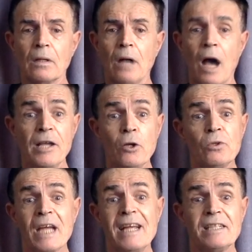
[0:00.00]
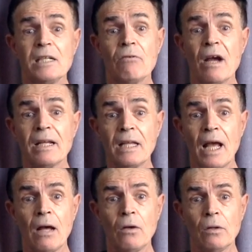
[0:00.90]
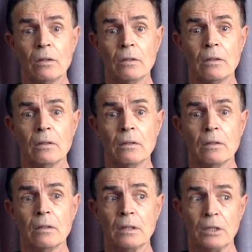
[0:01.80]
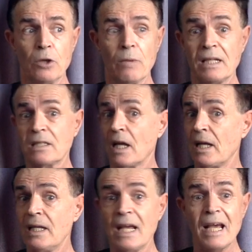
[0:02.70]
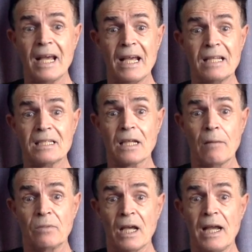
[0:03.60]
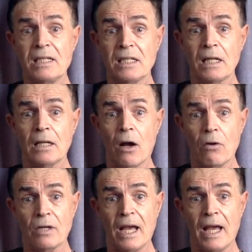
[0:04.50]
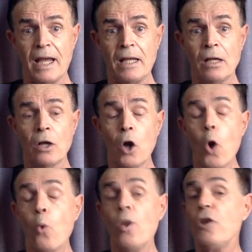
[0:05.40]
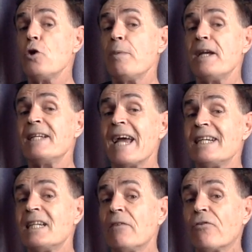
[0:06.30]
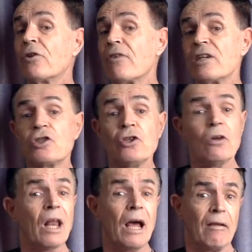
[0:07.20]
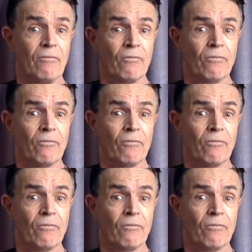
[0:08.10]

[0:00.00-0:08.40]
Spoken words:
Are you dating right now? You may say, yes, I'm dating. Okay, will you be dating for the rest of your life?